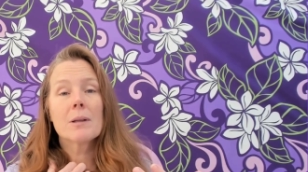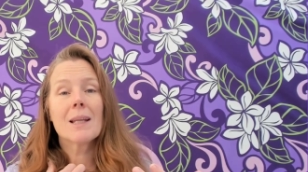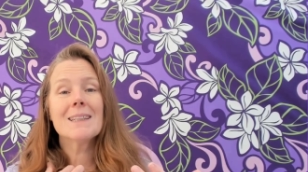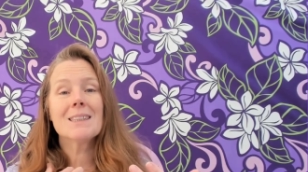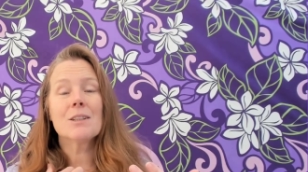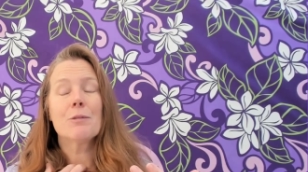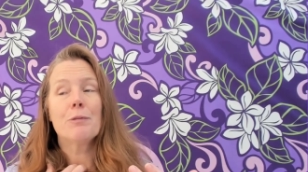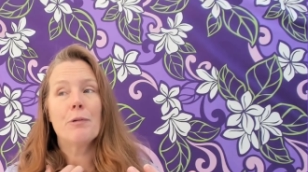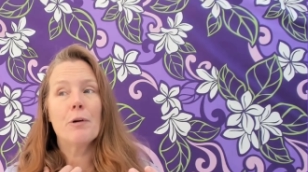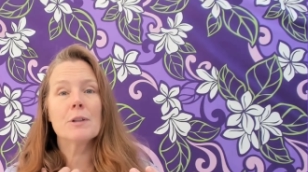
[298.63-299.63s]
But that's the
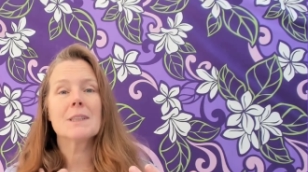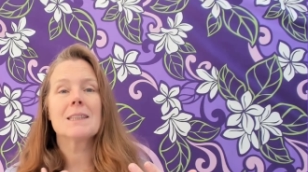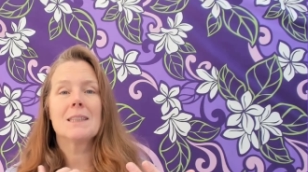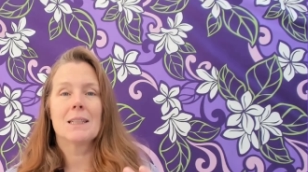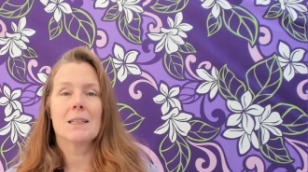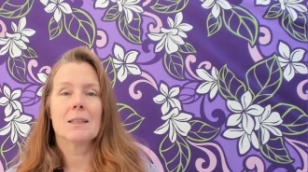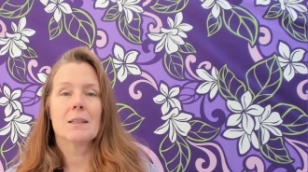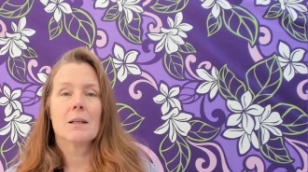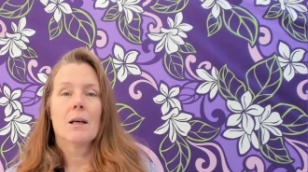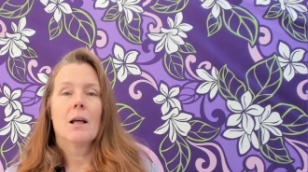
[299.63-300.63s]
first
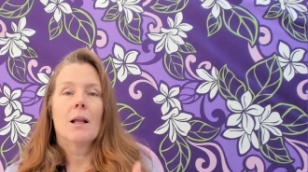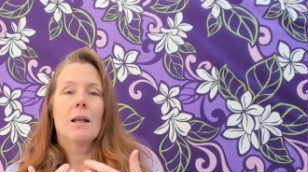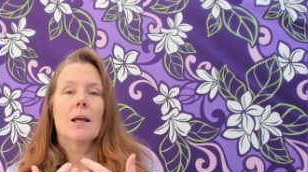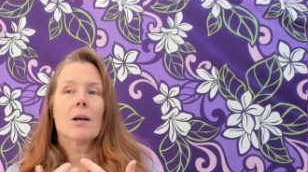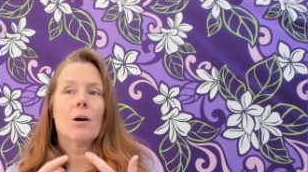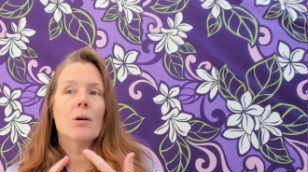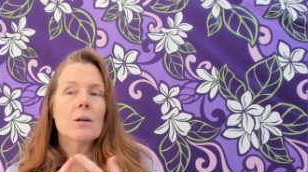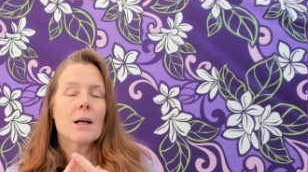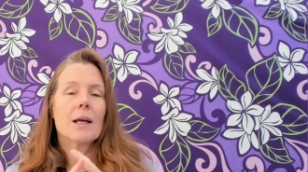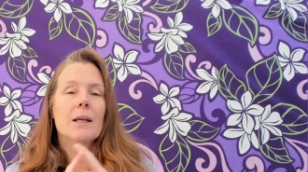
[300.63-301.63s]
thing. Like,
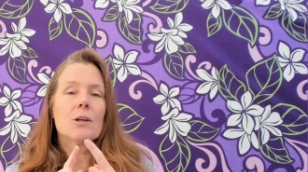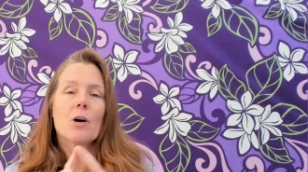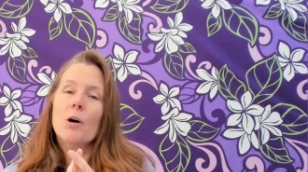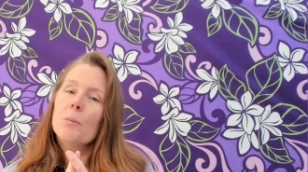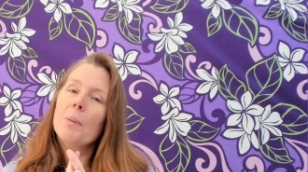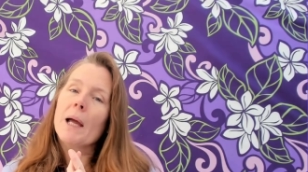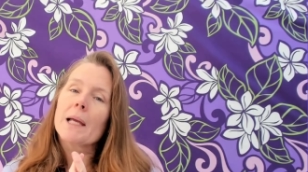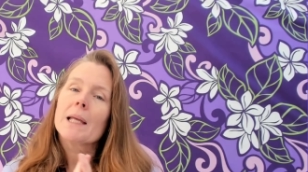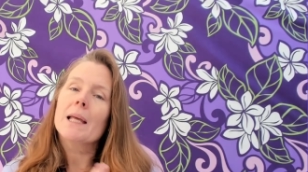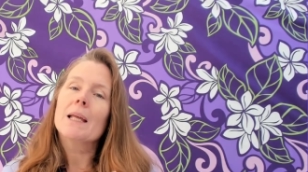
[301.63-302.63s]
okay, go
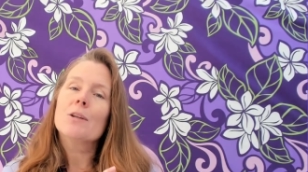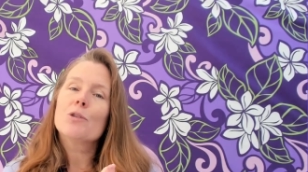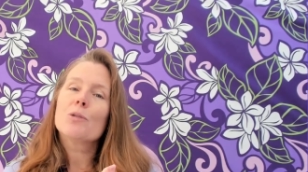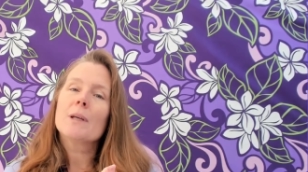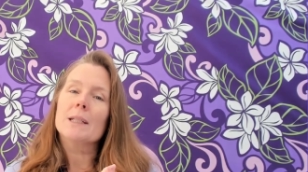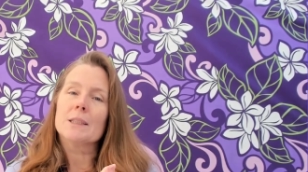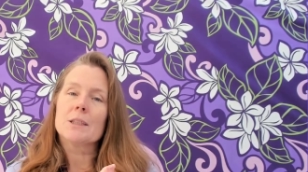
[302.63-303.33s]
back into